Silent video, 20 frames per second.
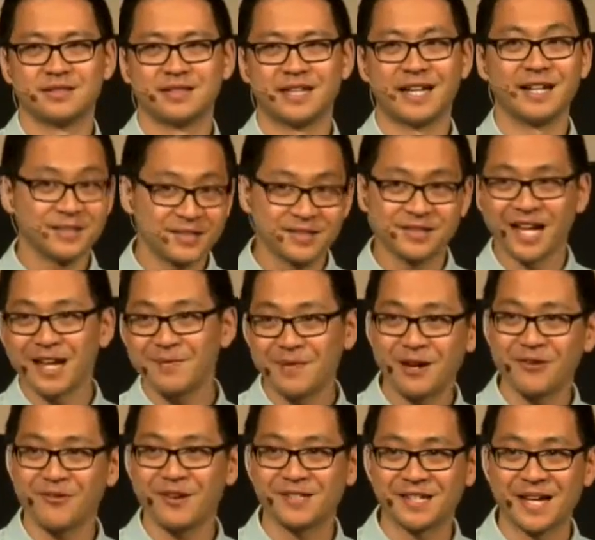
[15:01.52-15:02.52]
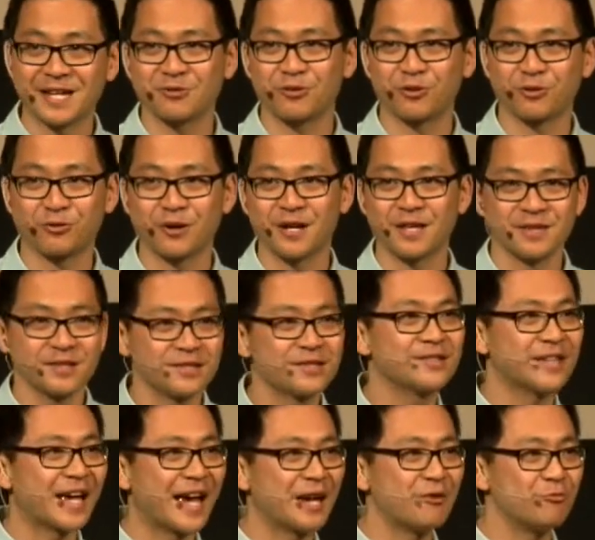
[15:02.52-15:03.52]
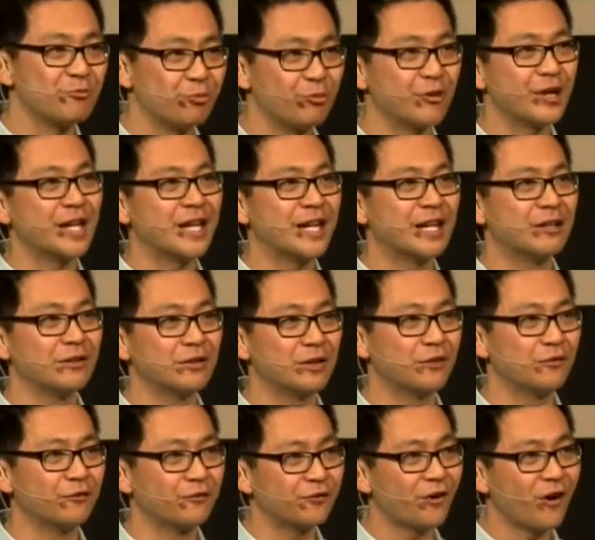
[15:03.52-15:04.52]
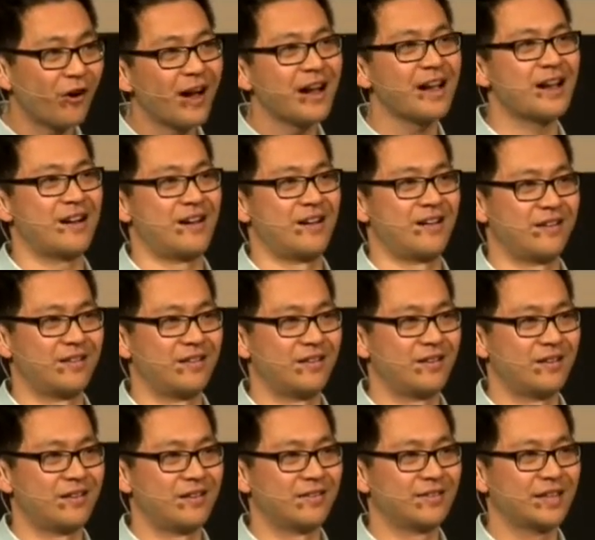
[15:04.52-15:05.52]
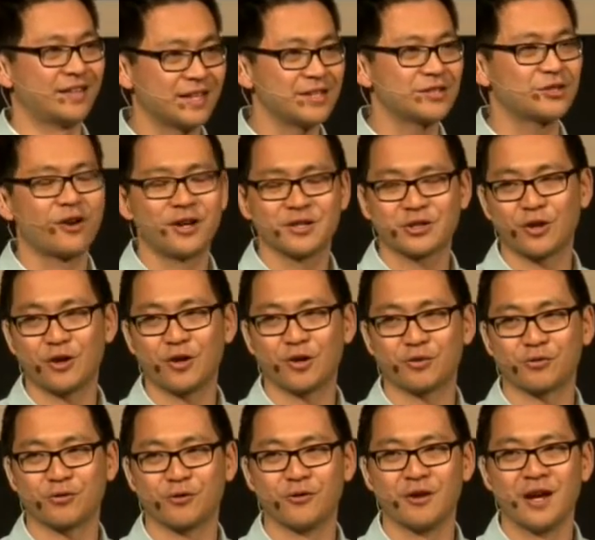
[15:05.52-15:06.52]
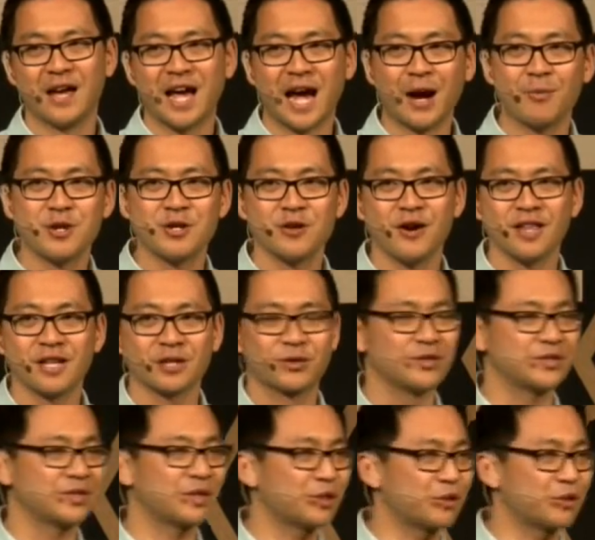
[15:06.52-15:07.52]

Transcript: And it's the same here in Daniel 3. This is a real fire that these guys go through. And we know that because the